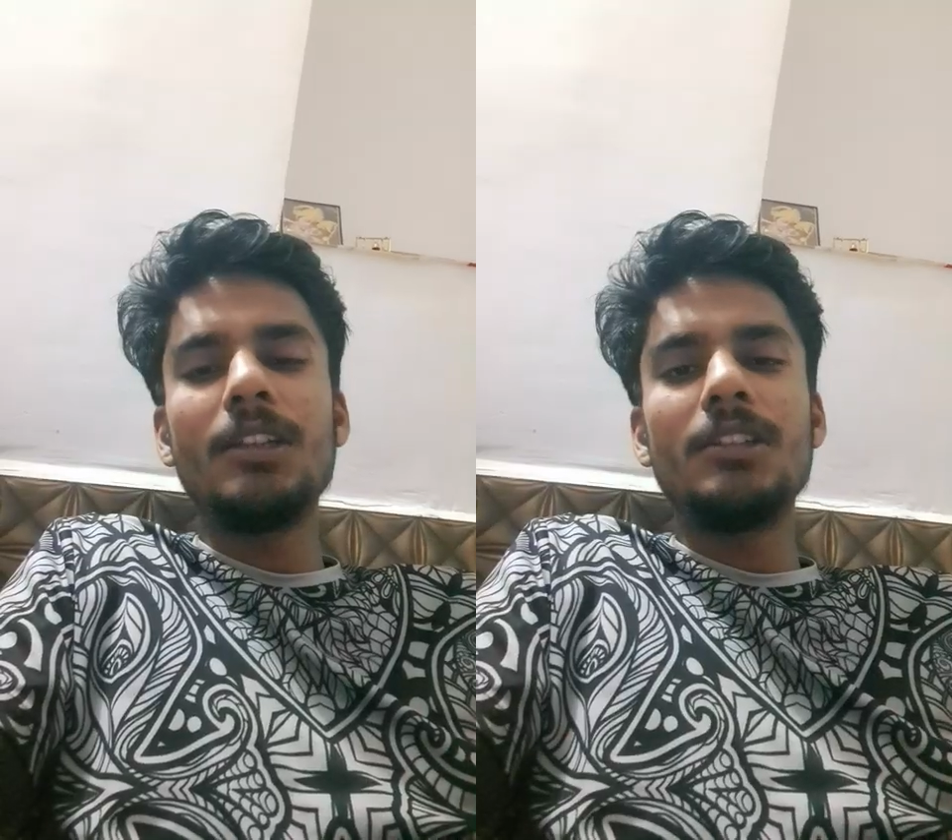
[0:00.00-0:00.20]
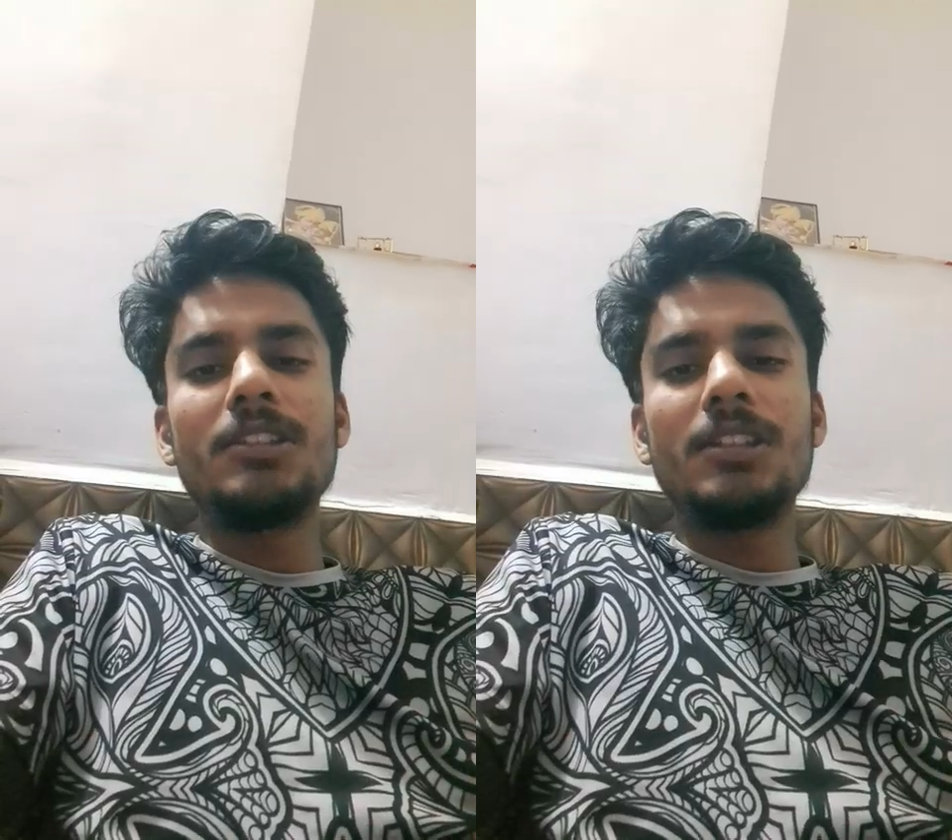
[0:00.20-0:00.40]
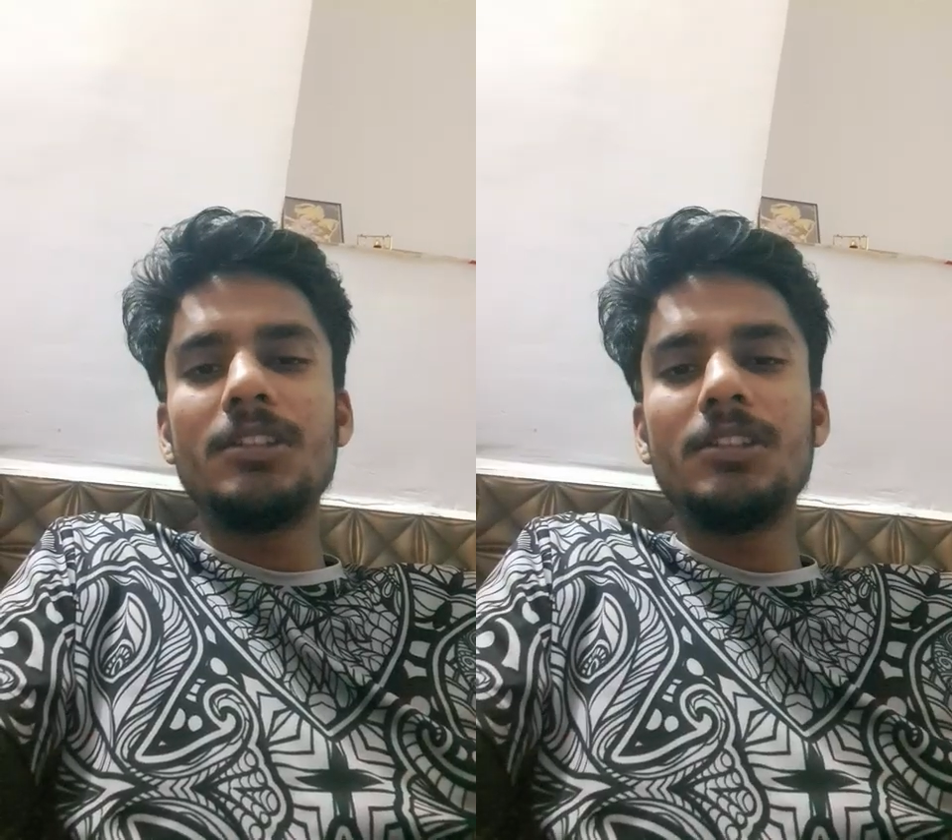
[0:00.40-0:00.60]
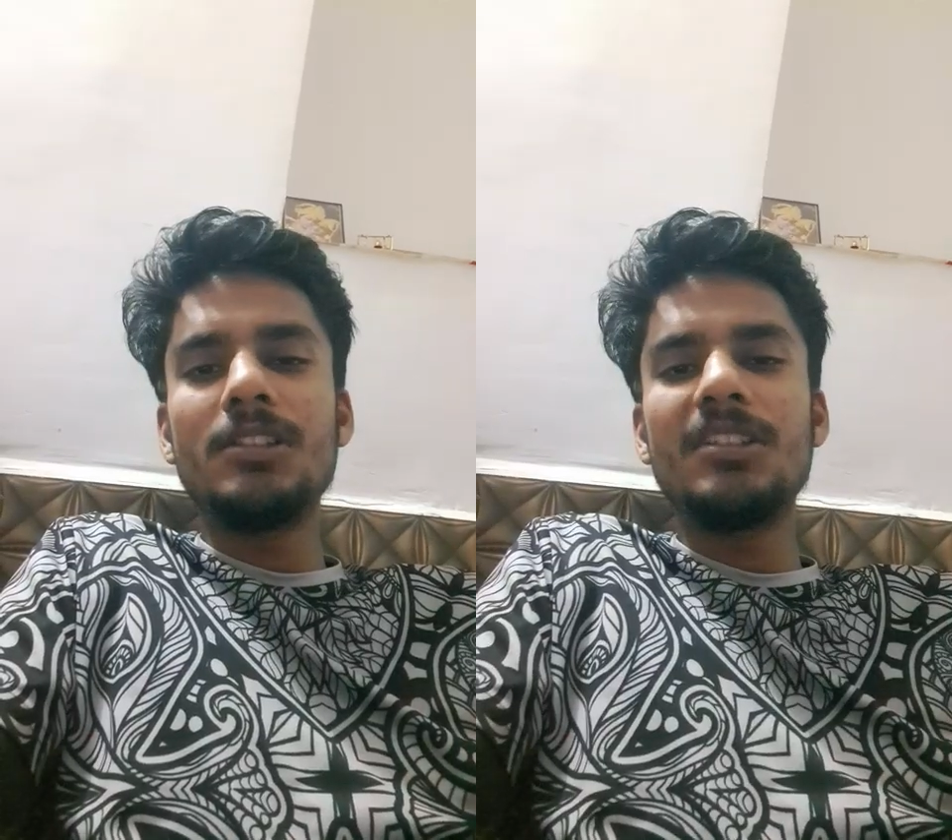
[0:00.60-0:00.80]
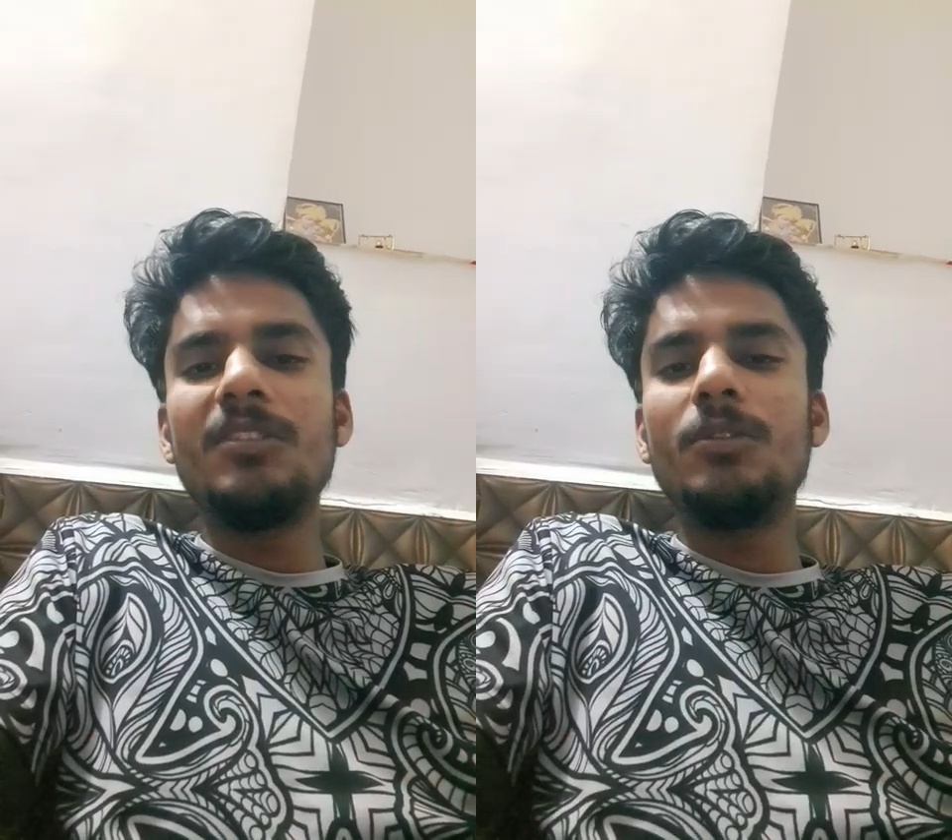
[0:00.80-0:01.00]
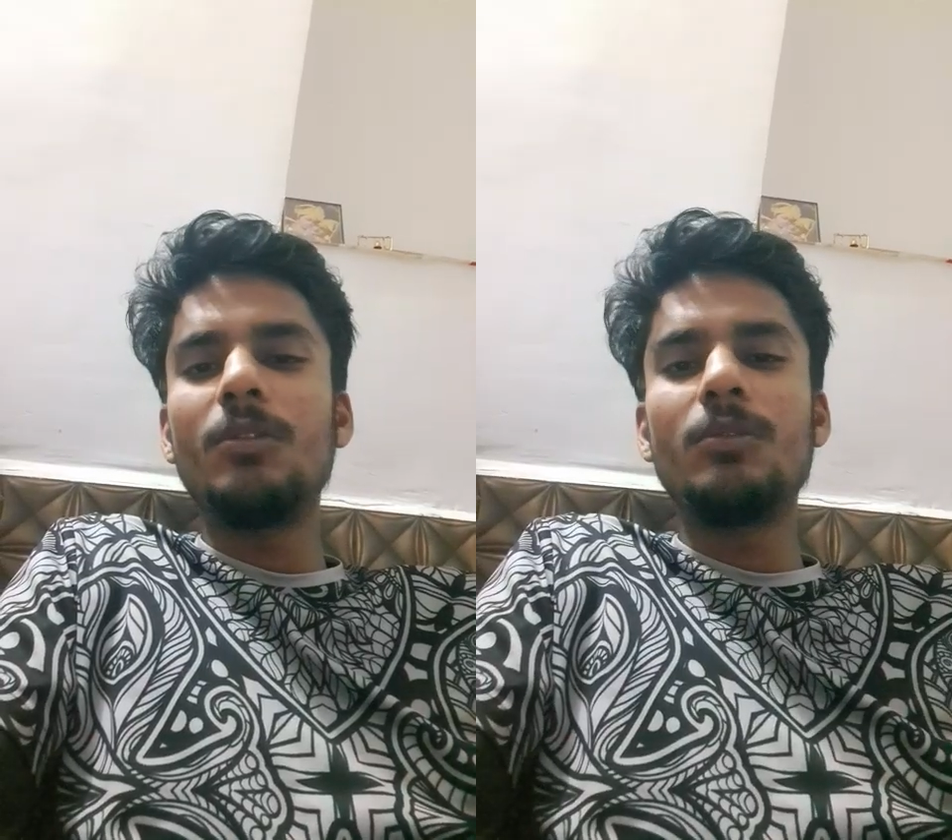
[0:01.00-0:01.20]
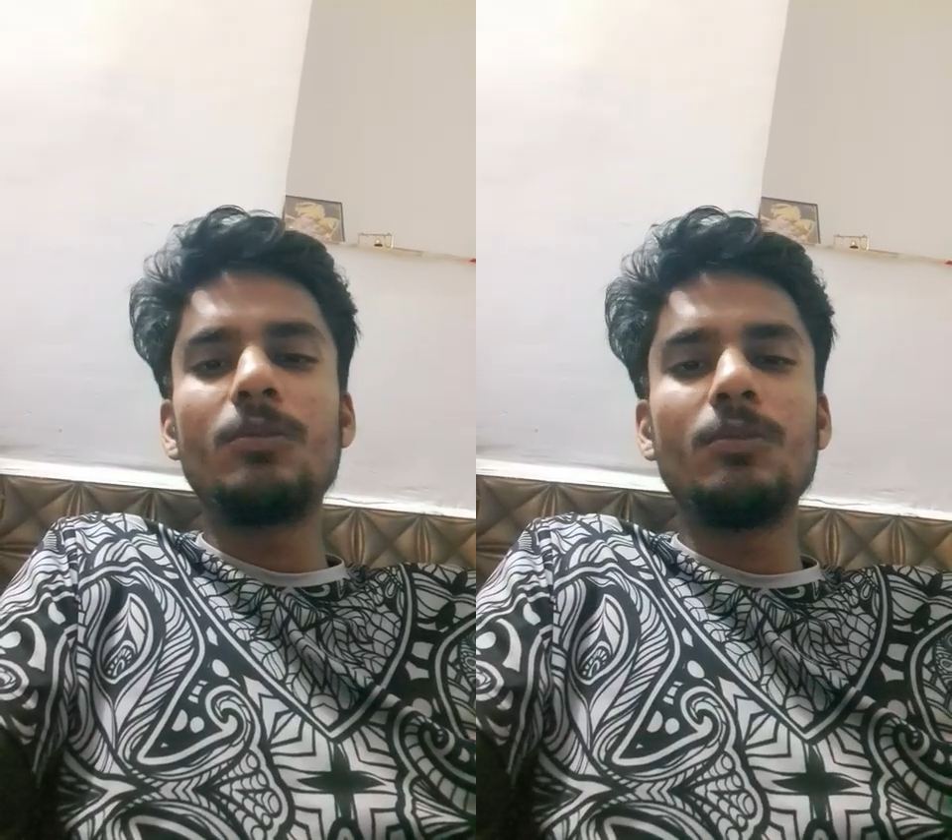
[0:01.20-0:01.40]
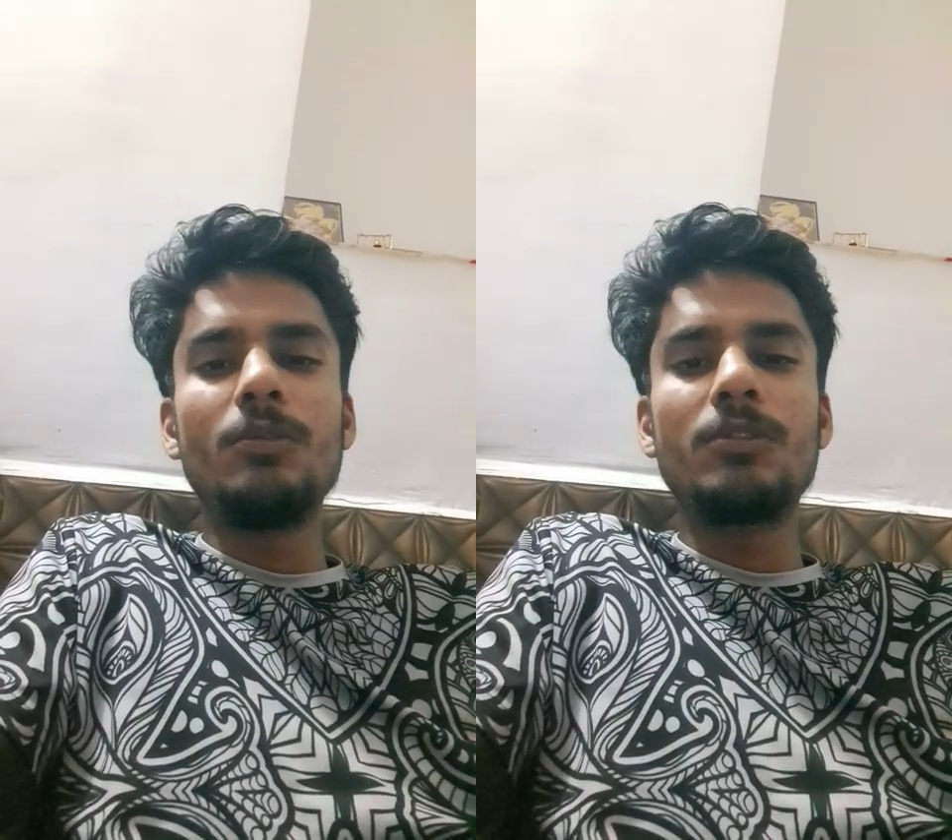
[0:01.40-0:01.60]
changes in those
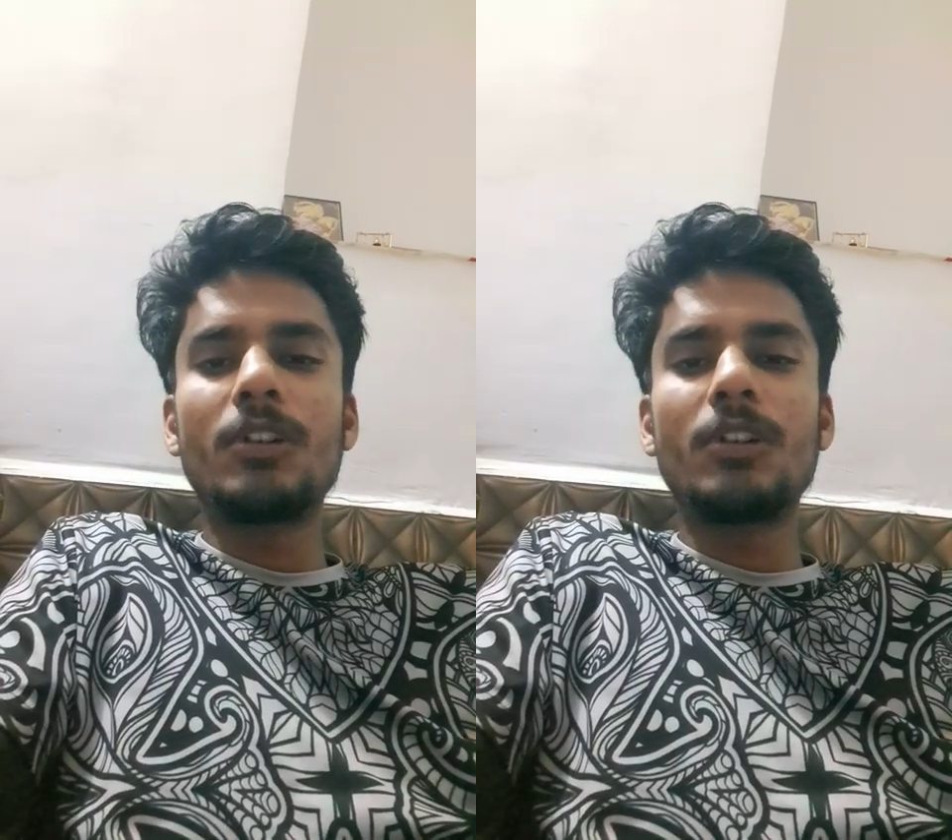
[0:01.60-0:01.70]
rules